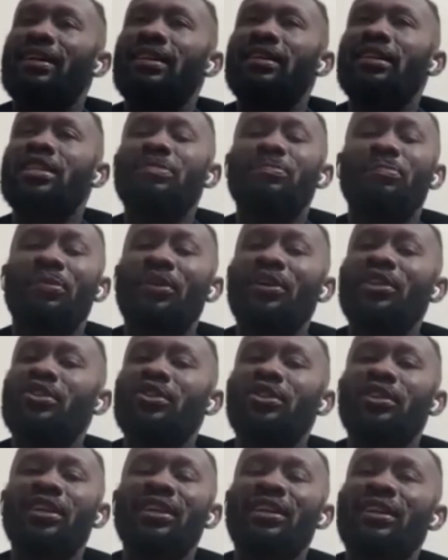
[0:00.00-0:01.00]
the spirit
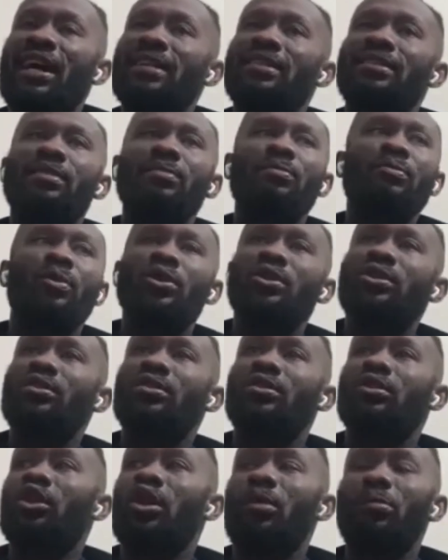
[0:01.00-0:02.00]
in that team
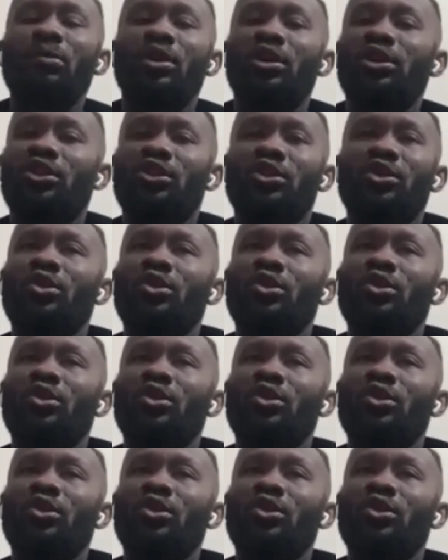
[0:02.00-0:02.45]
was top-notch.